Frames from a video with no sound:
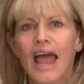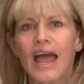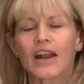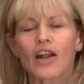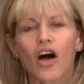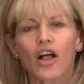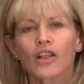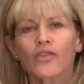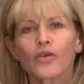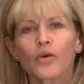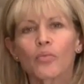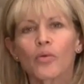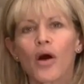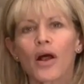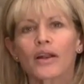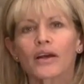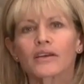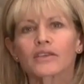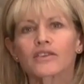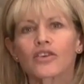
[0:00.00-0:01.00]
And all of her
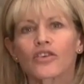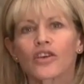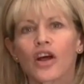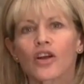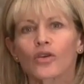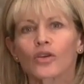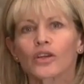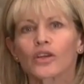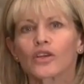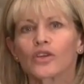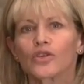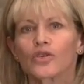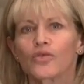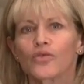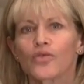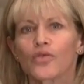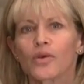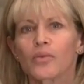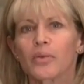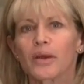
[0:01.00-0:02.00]
products are not only
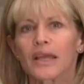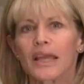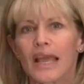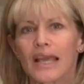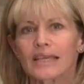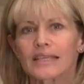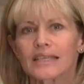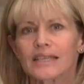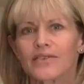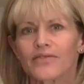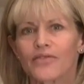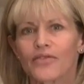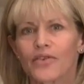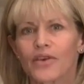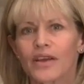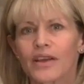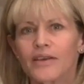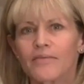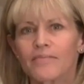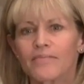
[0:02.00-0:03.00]
gluten free but casein
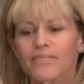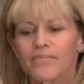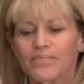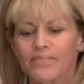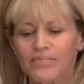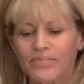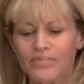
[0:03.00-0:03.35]
free.